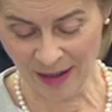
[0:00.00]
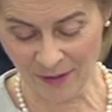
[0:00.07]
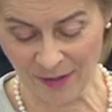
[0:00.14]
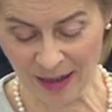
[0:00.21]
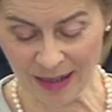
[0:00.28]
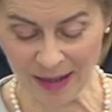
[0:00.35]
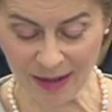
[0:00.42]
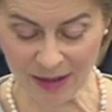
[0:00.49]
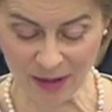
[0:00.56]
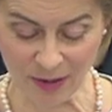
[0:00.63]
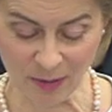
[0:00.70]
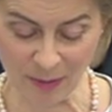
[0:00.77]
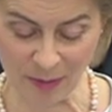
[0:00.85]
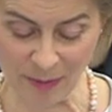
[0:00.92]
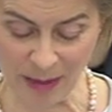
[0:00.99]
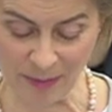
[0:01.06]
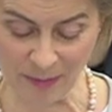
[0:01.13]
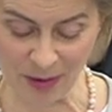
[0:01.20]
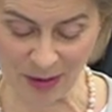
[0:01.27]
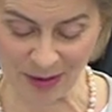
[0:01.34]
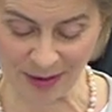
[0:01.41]
Finally, honourable
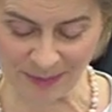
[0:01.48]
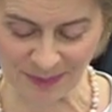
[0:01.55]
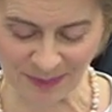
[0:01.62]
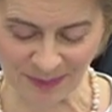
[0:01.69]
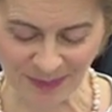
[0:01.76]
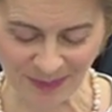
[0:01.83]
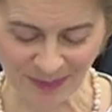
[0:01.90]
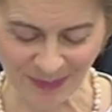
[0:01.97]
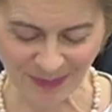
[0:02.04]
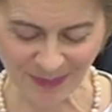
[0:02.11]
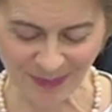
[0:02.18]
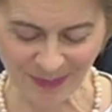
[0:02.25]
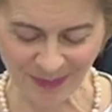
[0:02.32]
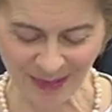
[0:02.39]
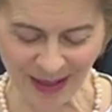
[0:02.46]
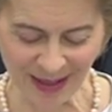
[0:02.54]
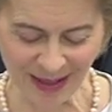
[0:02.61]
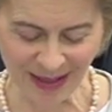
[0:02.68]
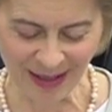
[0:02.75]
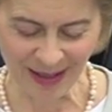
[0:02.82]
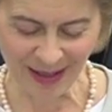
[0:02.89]
members,
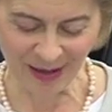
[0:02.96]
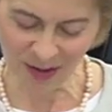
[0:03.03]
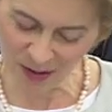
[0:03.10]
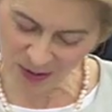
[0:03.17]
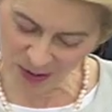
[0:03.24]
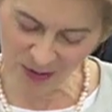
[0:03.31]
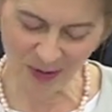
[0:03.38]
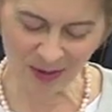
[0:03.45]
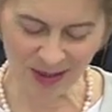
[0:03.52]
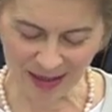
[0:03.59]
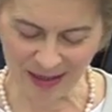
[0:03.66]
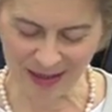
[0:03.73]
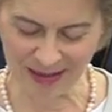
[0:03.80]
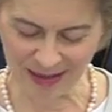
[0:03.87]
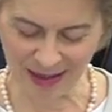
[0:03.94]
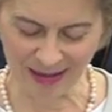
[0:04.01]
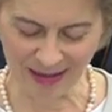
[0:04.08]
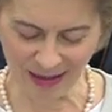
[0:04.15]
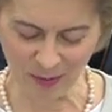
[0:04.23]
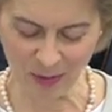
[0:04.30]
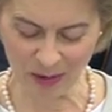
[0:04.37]
the good news is that
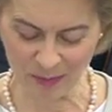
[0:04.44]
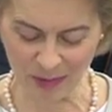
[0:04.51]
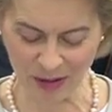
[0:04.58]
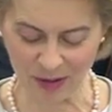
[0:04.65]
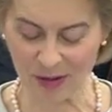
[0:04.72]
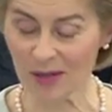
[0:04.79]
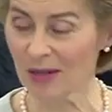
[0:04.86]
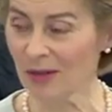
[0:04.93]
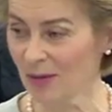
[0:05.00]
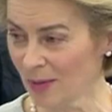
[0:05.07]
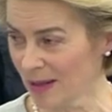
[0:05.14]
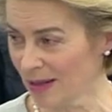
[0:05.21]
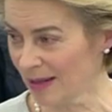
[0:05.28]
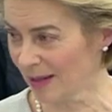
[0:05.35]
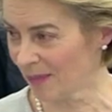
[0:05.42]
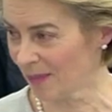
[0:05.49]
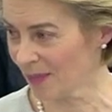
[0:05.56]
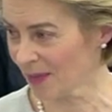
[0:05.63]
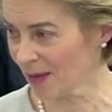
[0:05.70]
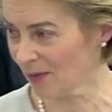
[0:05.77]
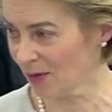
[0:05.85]
there will be continuity
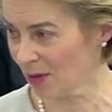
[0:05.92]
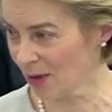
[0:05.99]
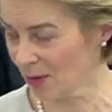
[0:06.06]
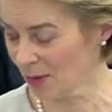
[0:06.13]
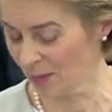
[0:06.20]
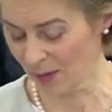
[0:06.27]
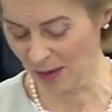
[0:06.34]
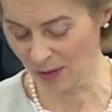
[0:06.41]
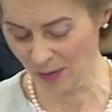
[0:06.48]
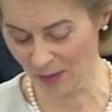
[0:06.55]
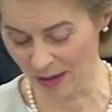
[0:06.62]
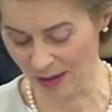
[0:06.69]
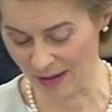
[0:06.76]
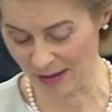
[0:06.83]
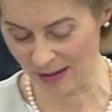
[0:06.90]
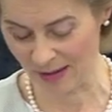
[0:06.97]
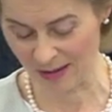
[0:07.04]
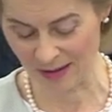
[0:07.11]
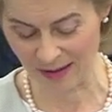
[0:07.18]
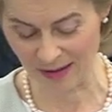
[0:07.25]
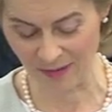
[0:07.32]
for the European Union
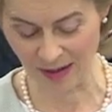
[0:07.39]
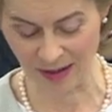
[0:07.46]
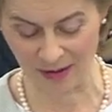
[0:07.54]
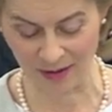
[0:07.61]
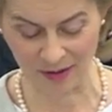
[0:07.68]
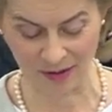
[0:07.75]
citizens living in the